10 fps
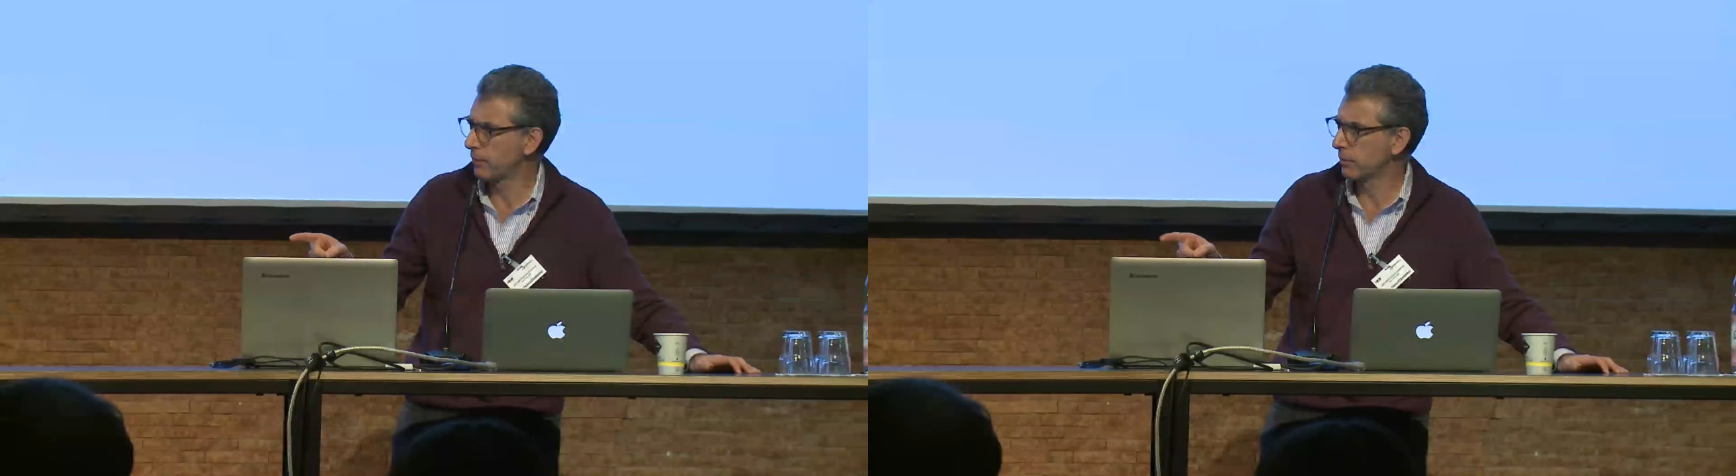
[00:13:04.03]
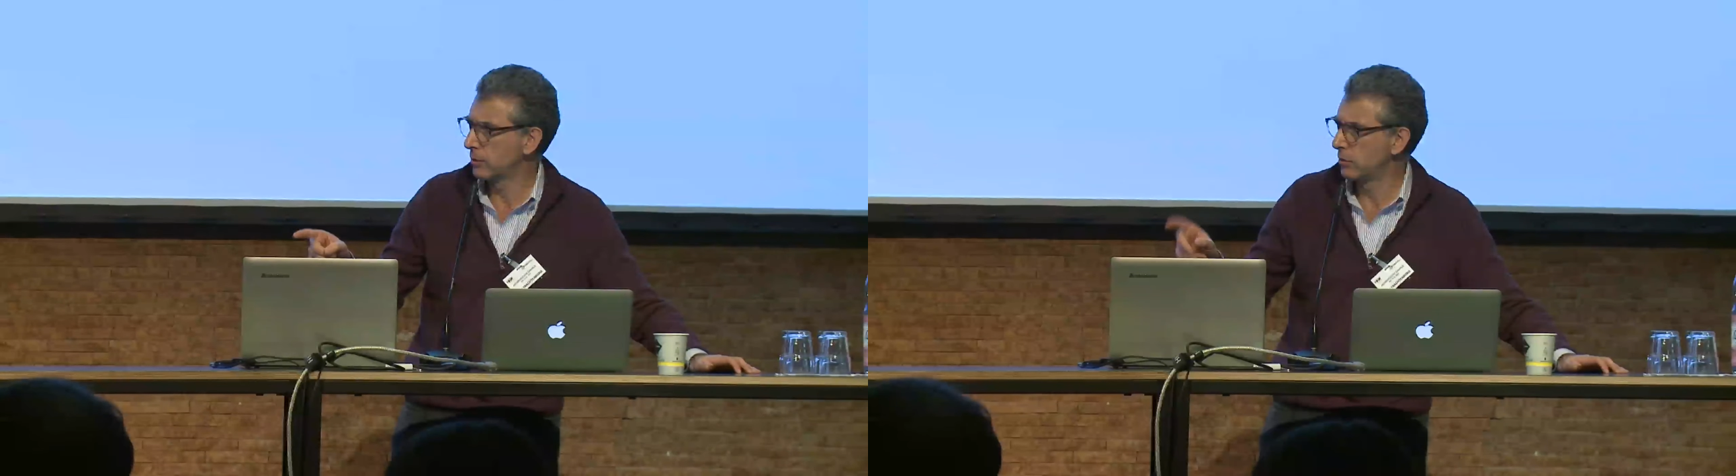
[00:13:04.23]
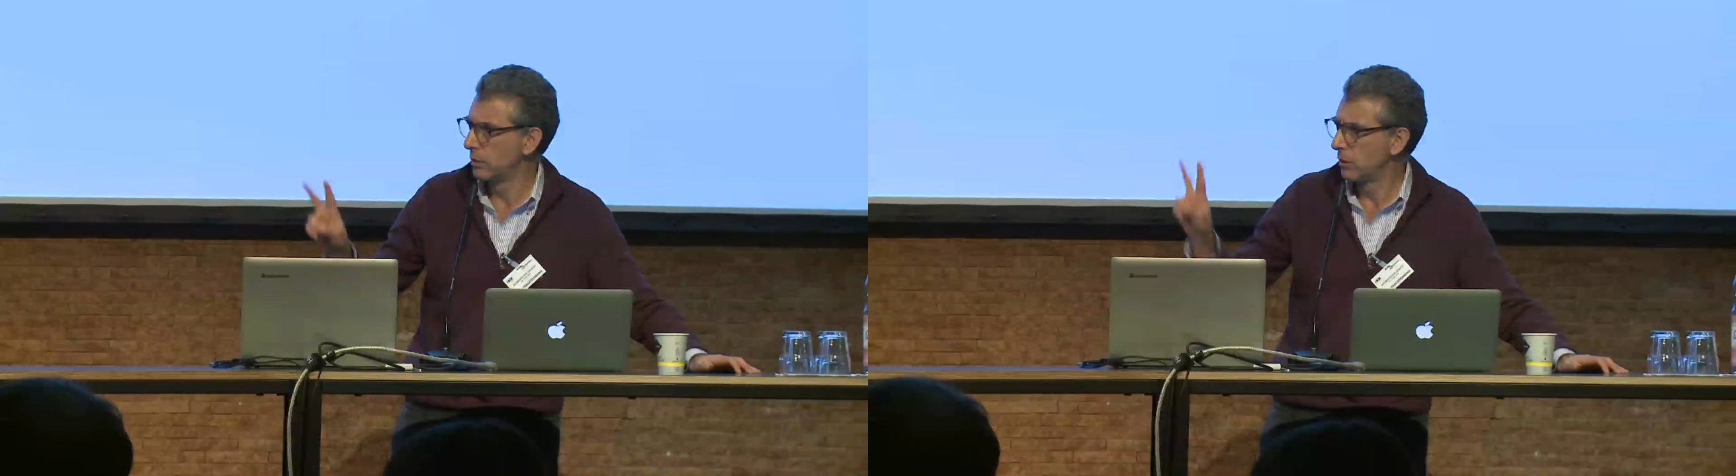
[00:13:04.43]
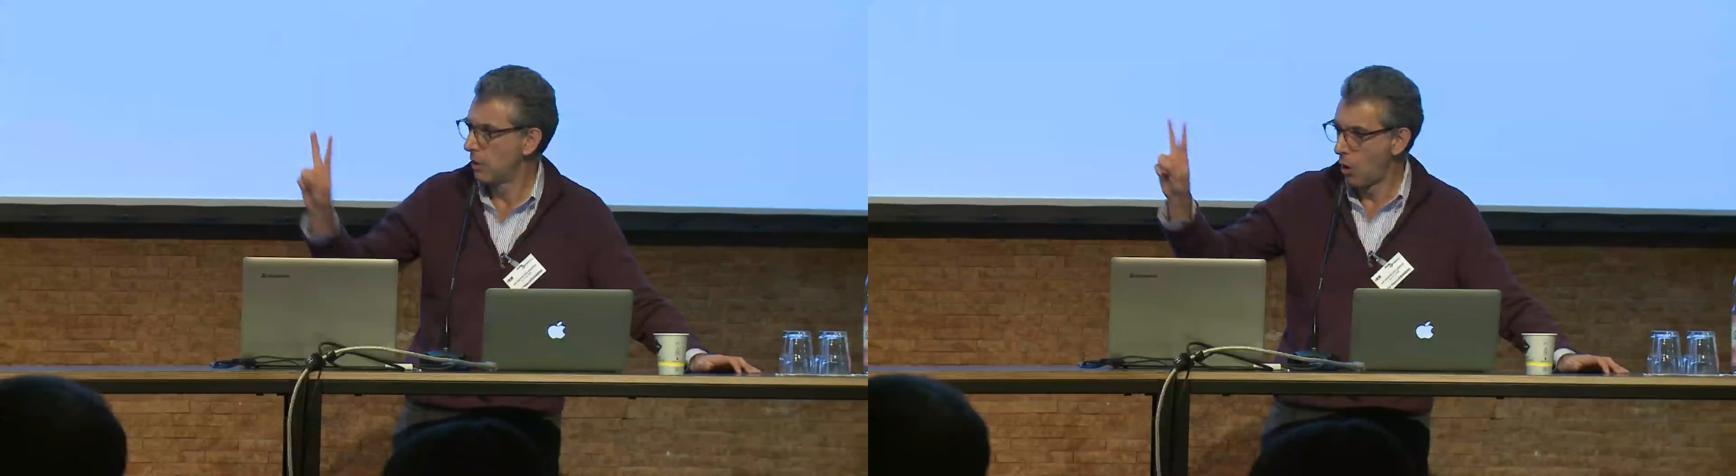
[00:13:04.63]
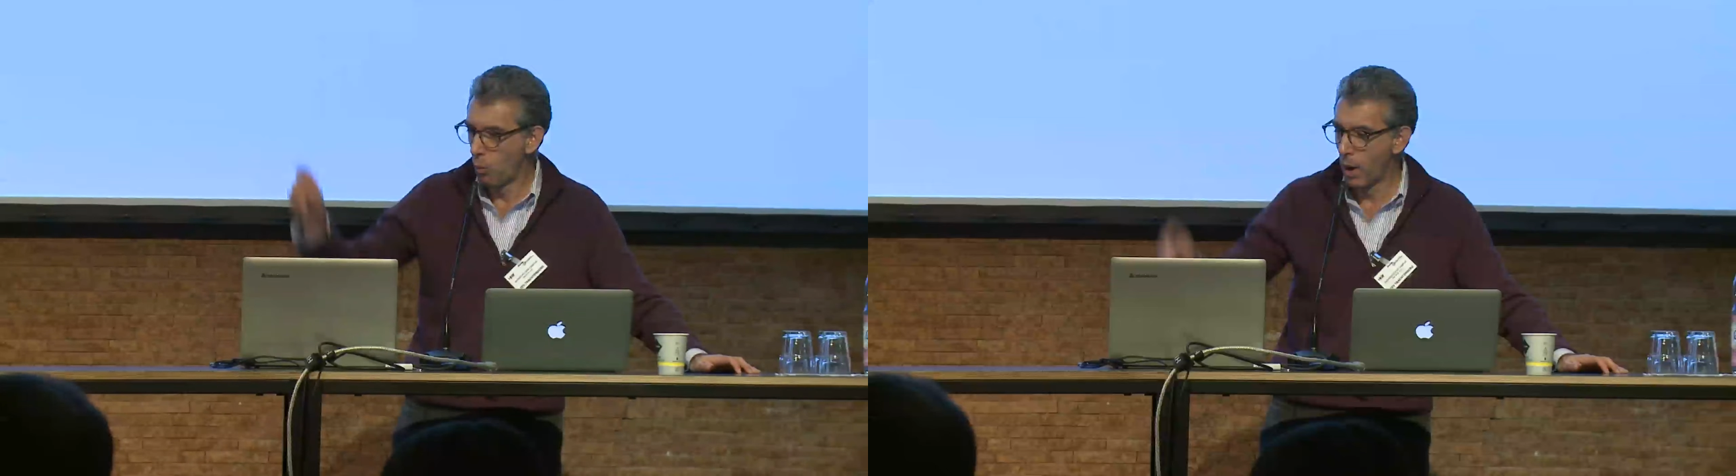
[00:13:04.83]
have
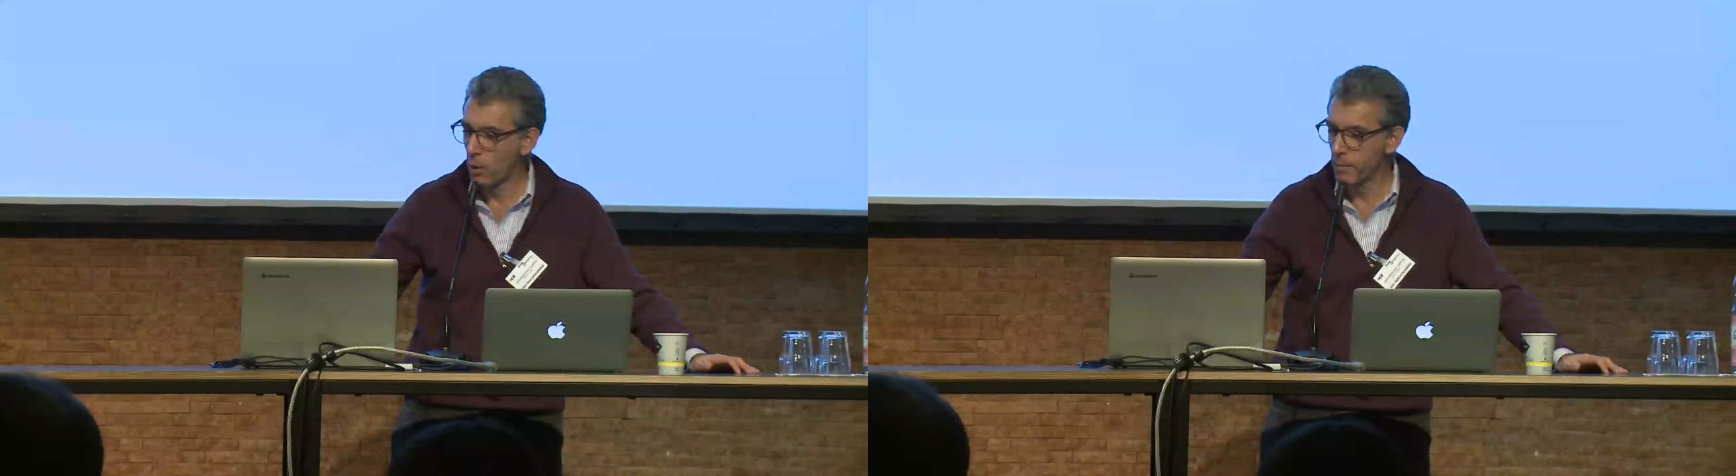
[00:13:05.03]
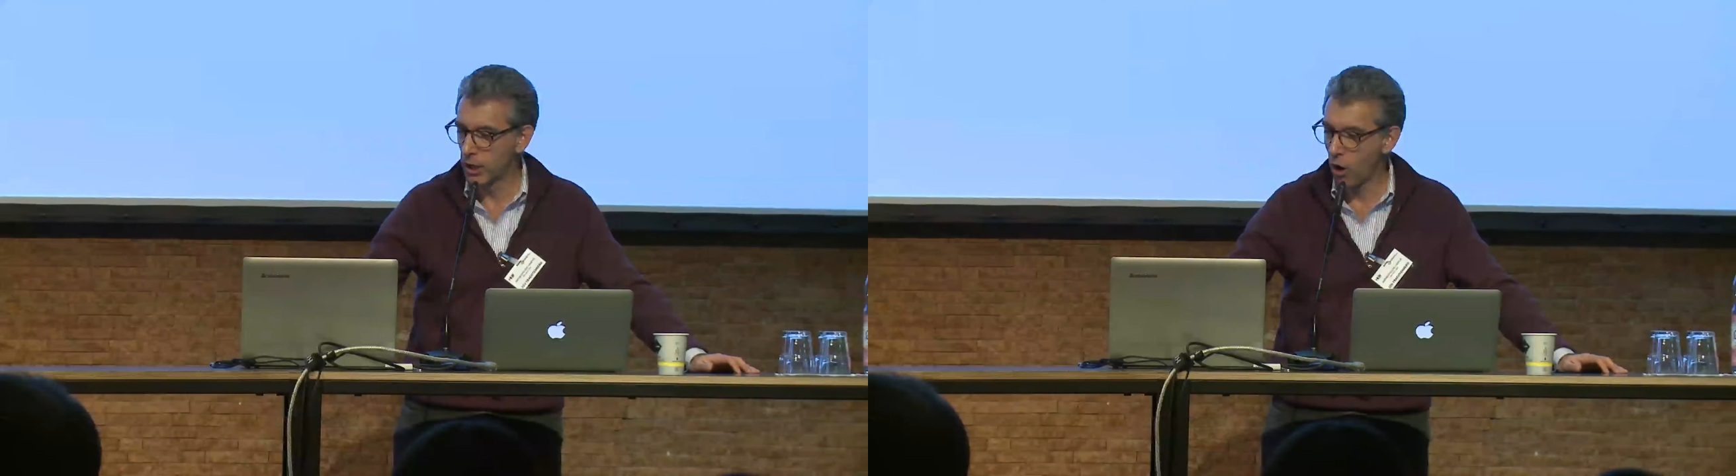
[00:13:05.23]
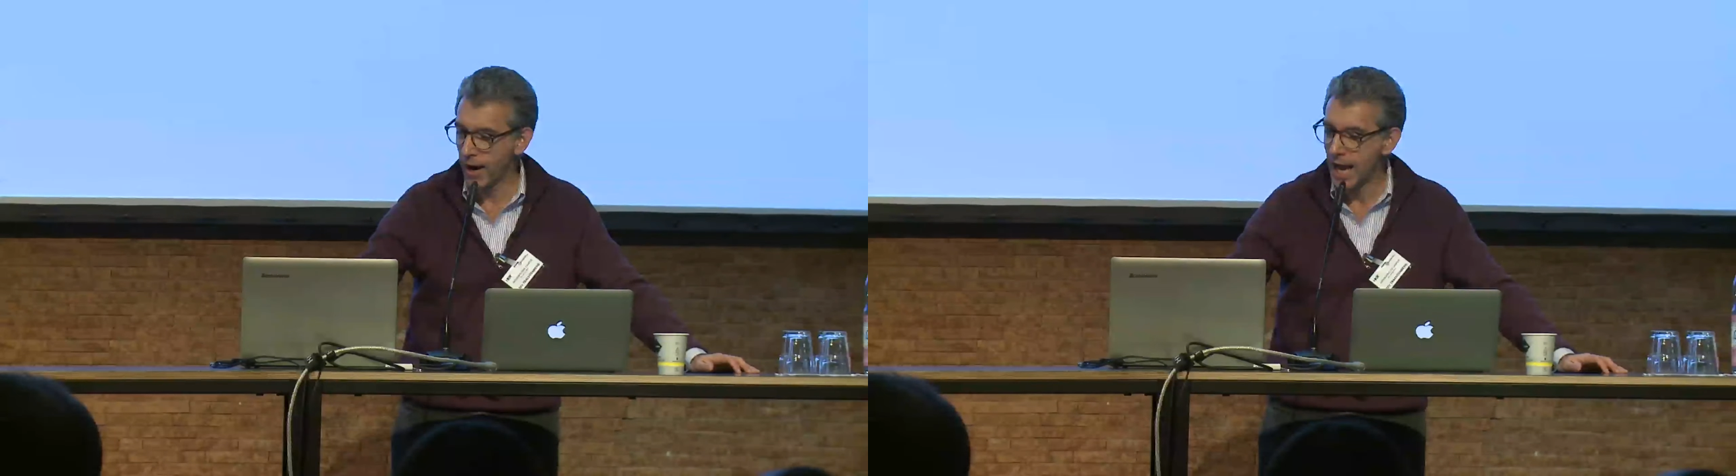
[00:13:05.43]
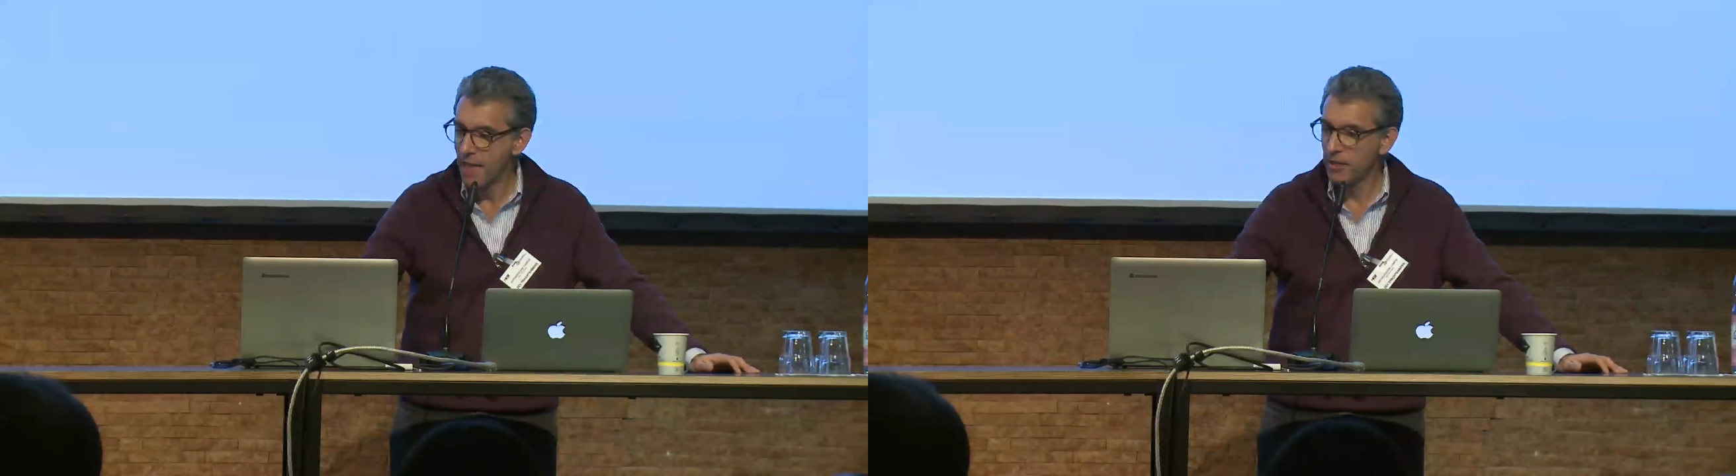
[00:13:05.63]
one more minute? All right.